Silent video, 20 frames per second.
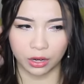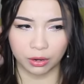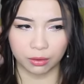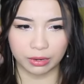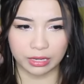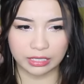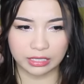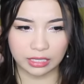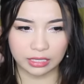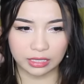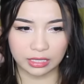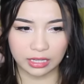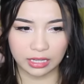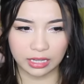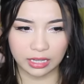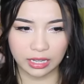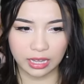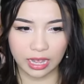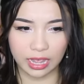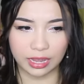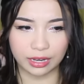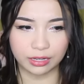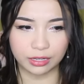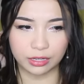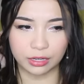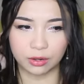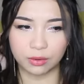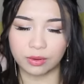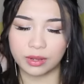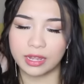recently, and you
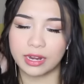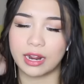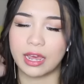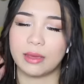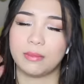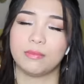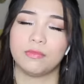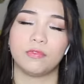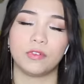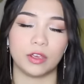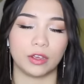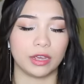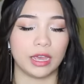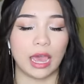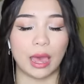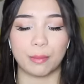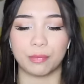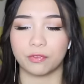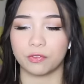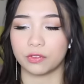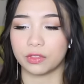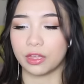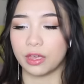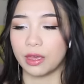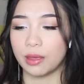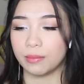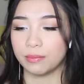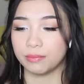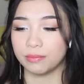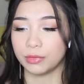know what? I'm very happy for
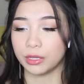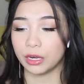them.